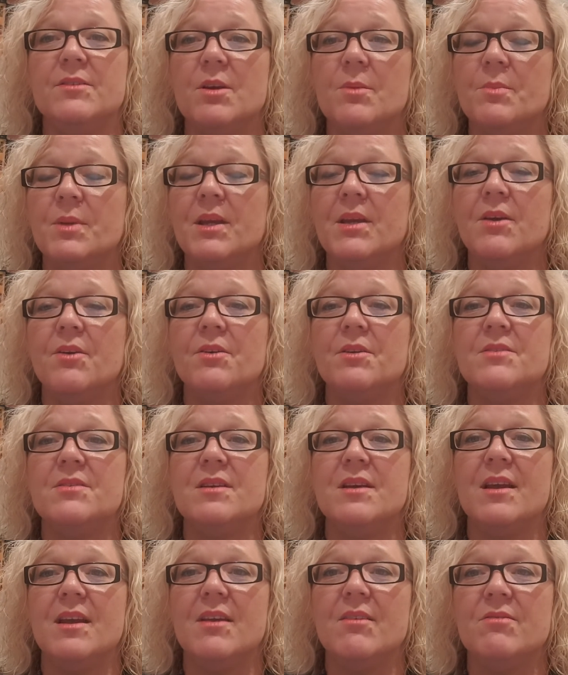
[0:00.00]
I'm
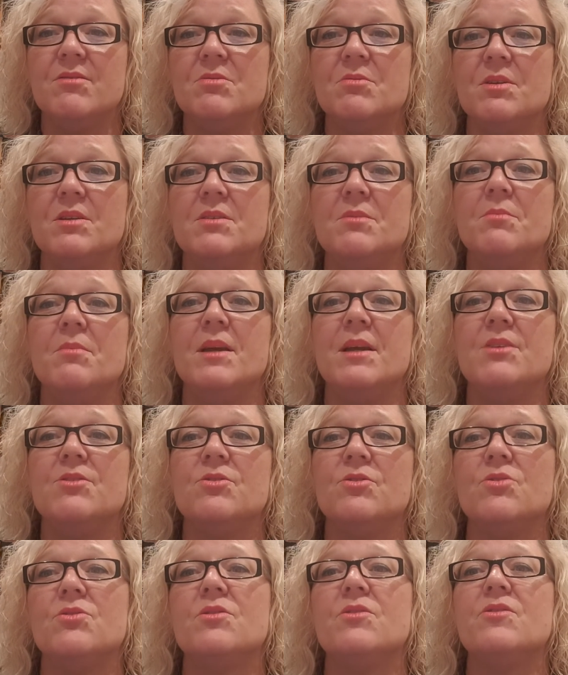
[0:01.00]
encouraging everyone to make
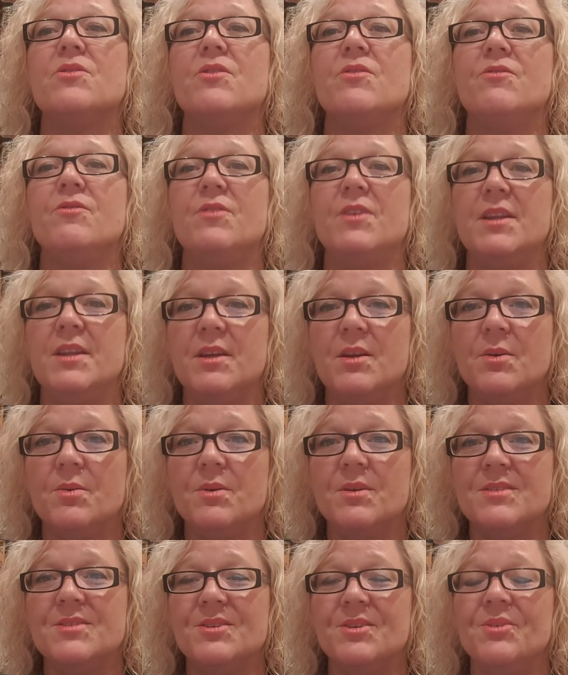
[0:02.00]
sure that the video
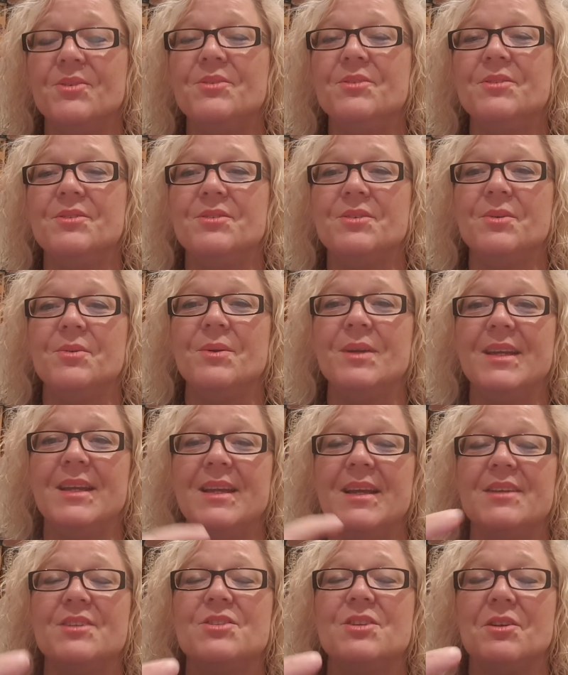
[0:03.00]
is on so we can
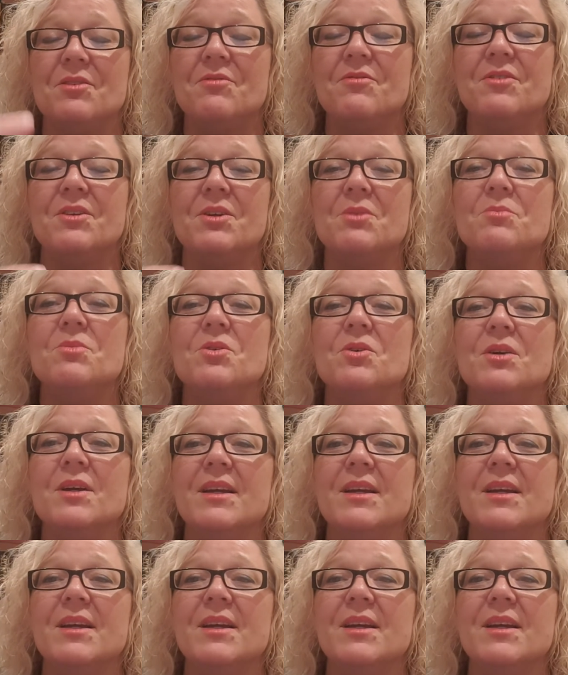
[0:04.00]
actually feel more